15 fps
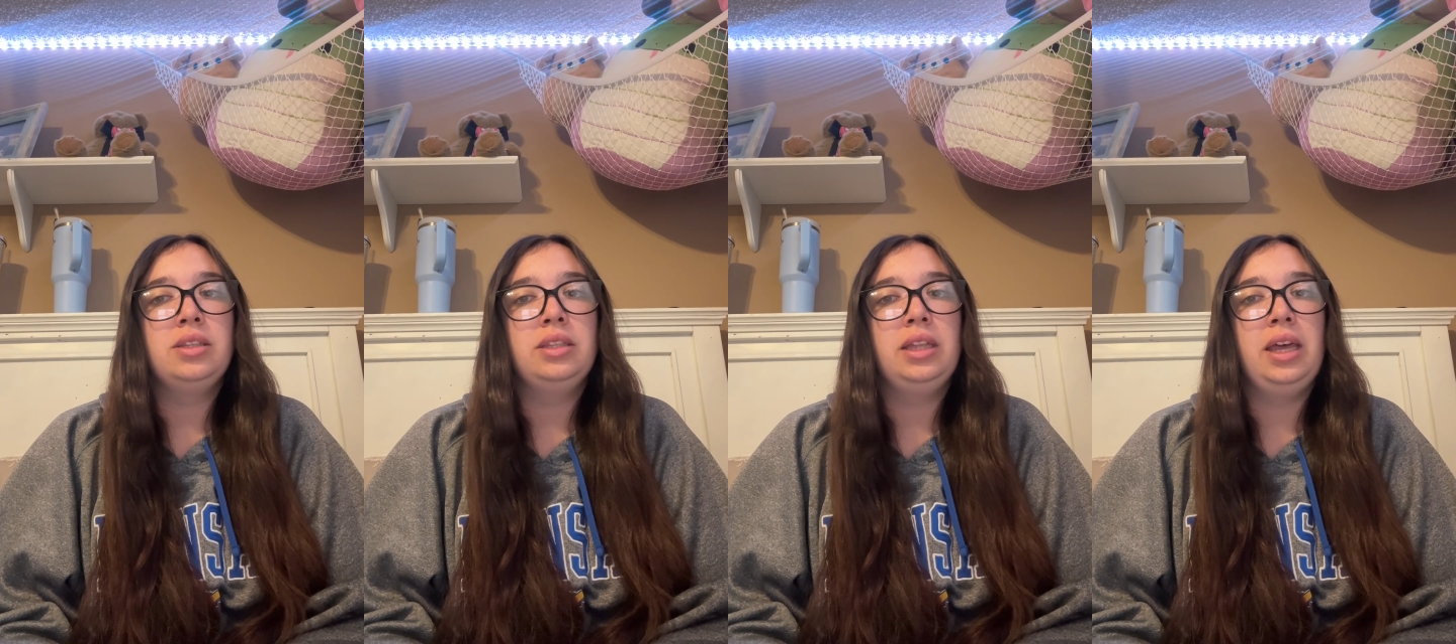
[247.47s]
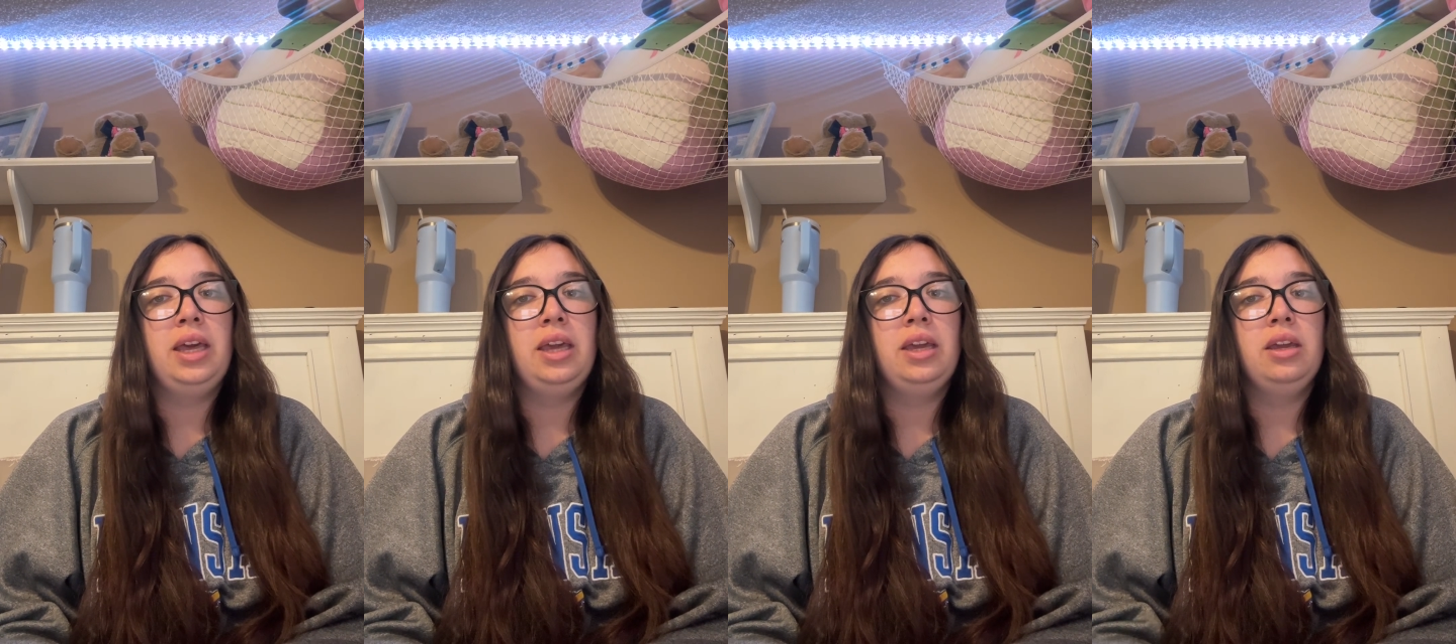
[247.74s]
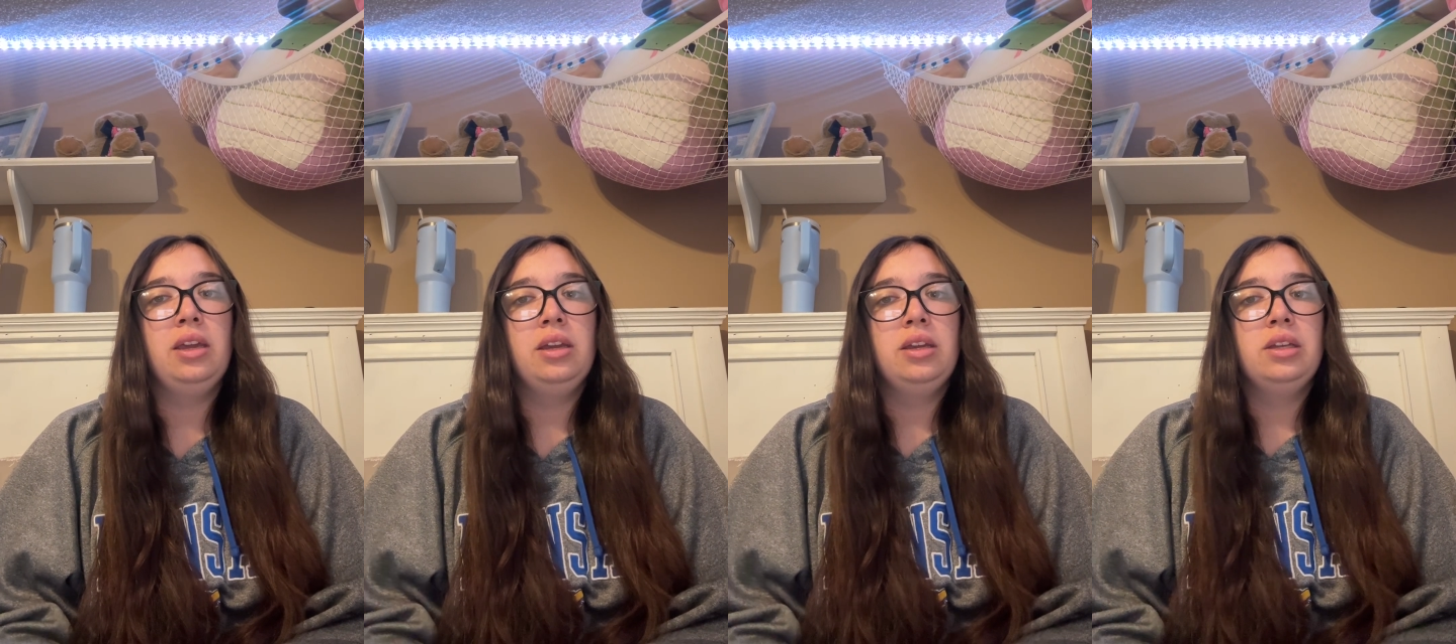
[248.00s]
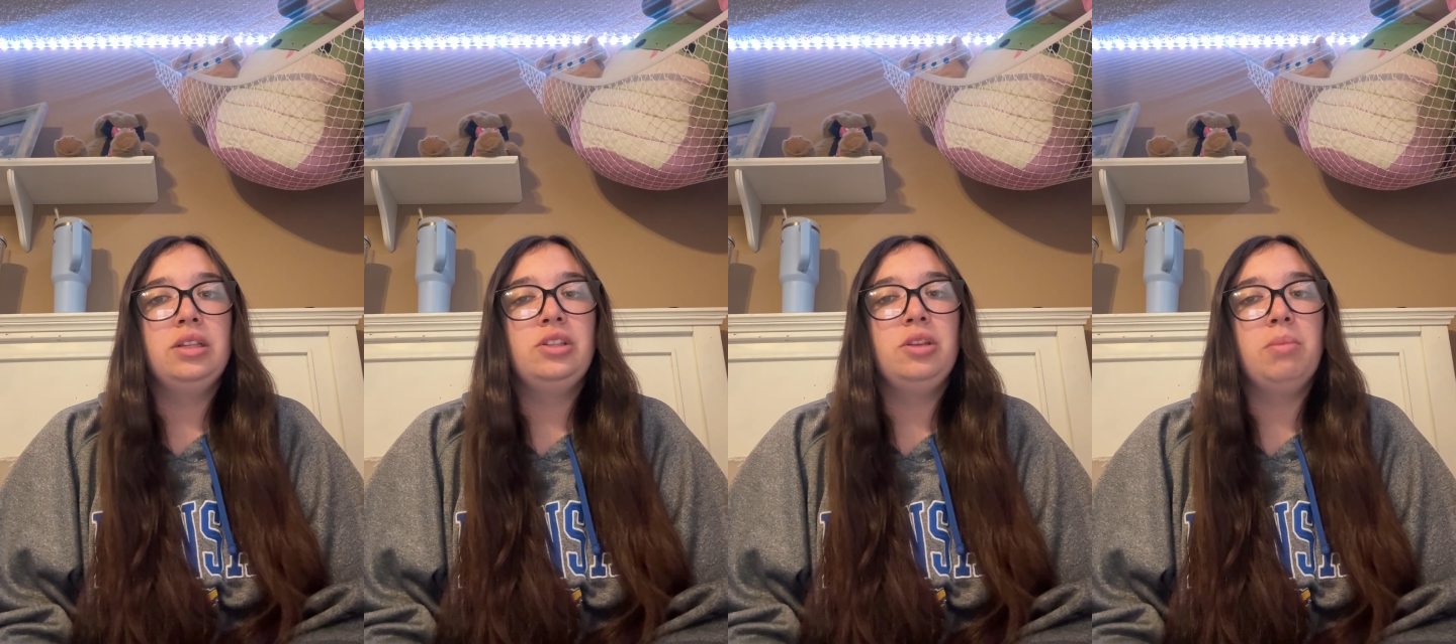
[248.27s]
sleigh
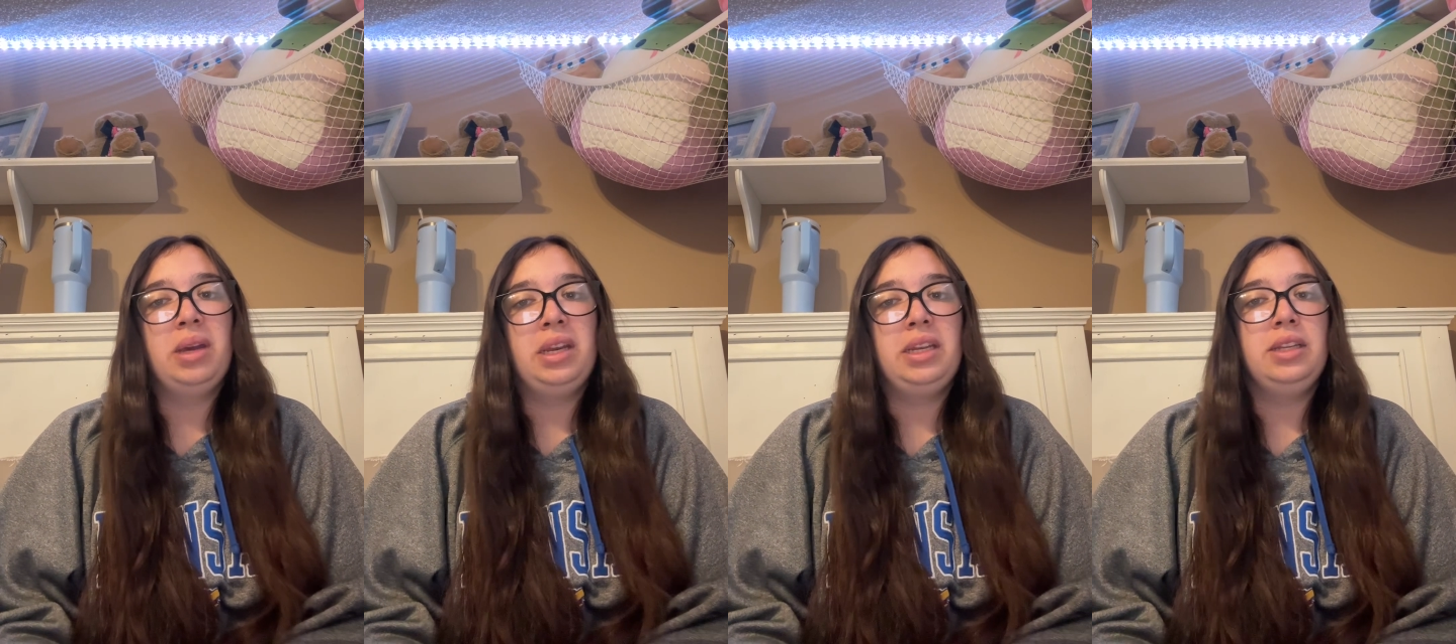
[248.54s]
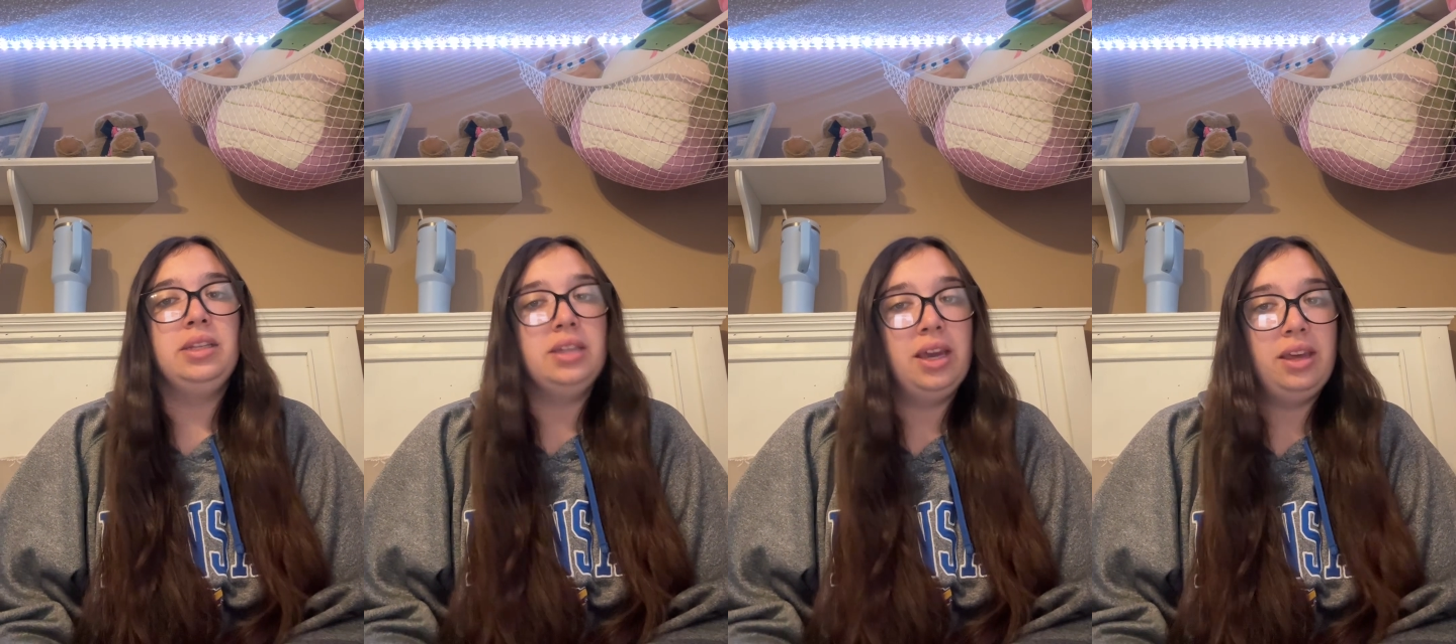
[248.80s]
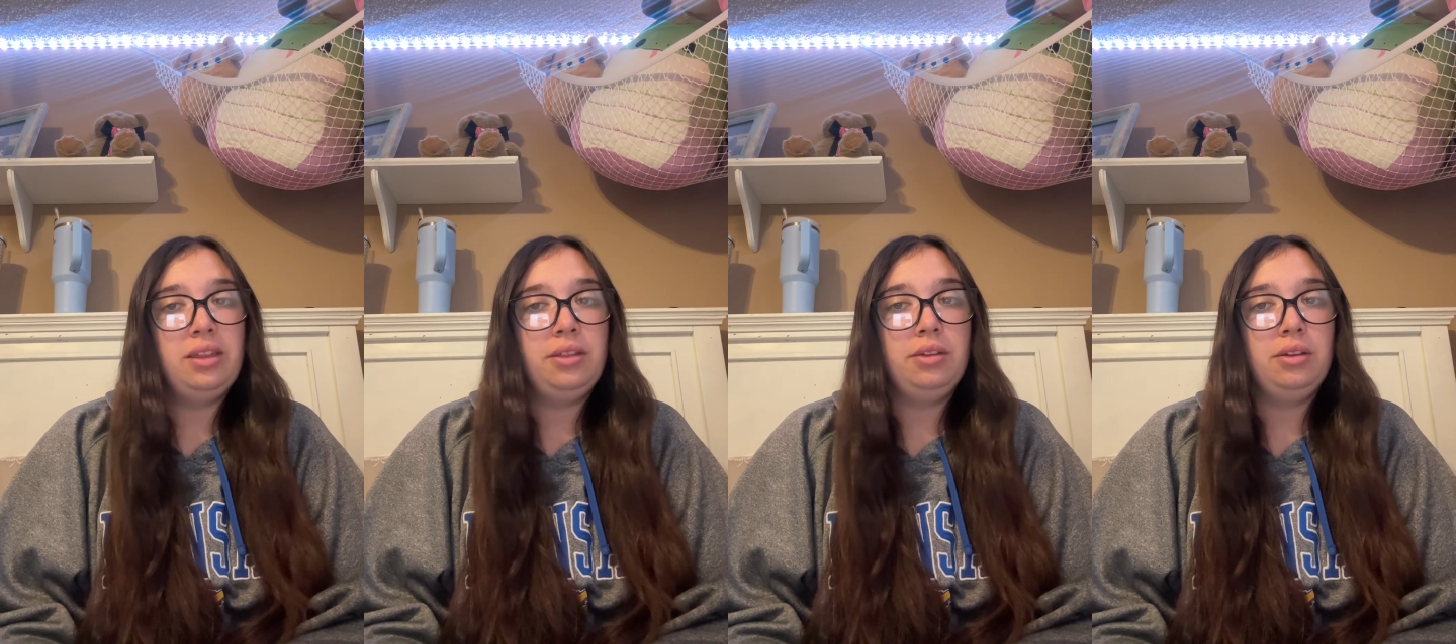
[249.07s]
to muddy death."